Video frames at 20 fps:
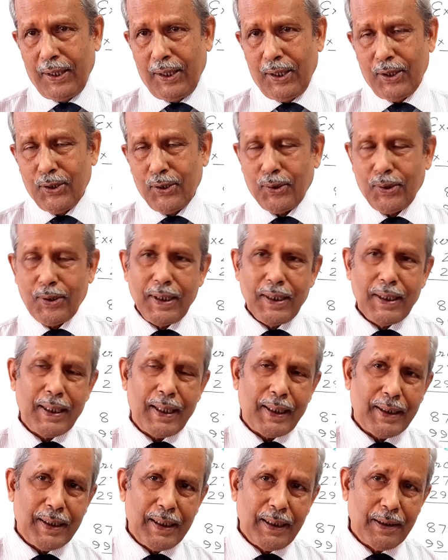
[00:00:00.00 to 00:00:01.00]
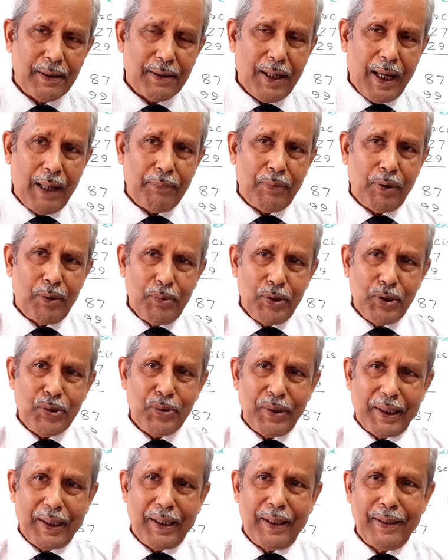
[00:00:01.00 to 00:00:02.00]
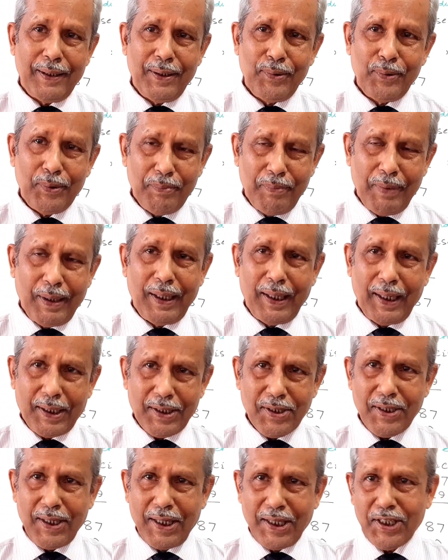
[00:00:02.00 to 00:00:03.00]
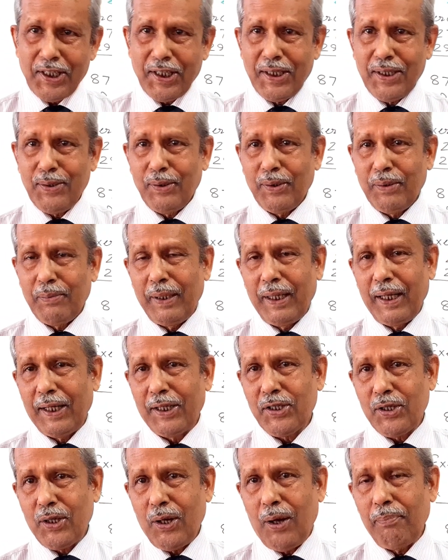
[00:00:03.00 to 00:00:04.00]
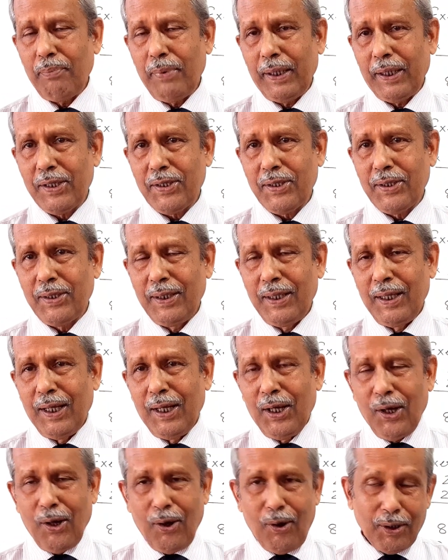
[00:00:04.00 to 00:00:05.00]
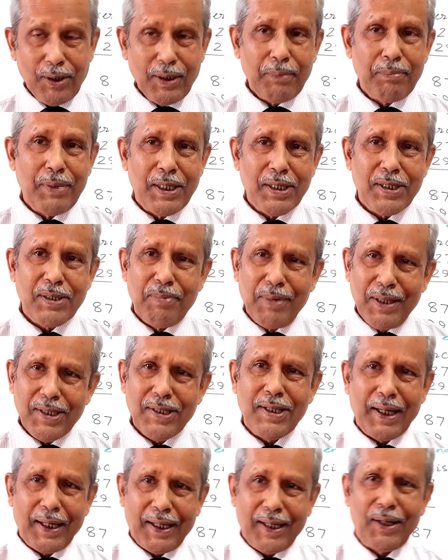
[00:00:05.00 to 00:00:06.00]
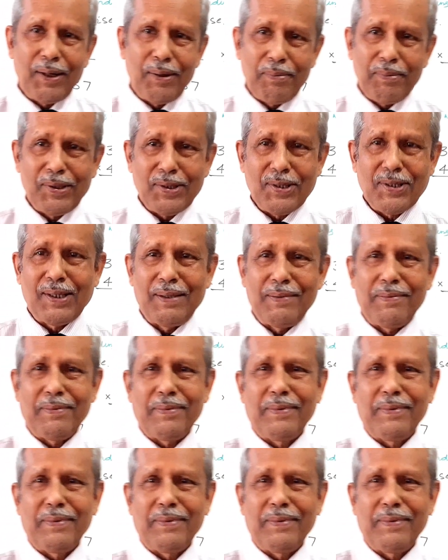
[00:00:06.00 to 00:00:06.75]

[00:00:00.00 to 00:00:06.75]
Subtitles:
So till the time I meet you again with my next session, with my next topics, all the best. Please take care of yourself.